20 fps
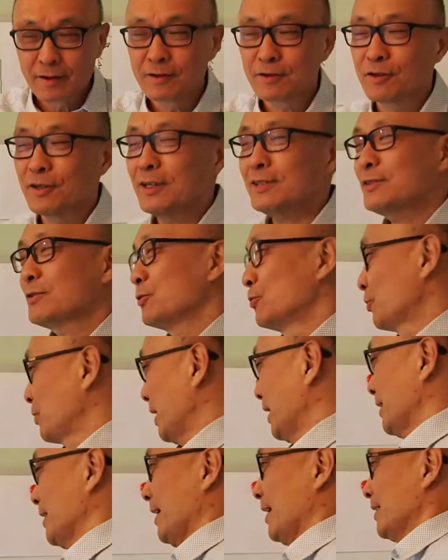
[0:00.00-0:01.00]
So let's look
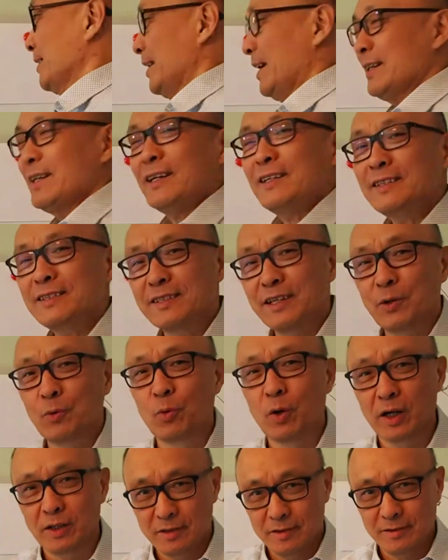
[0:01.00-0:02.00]
at that. Now let's see
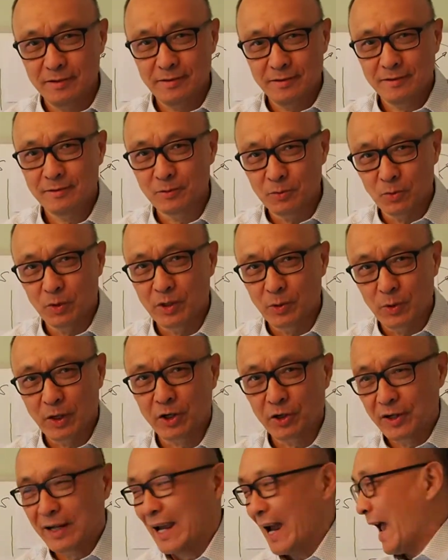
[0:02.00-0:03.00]
what are we
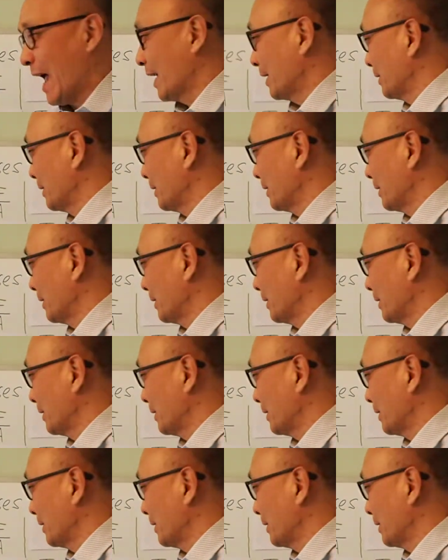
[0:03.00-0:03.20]
going to get.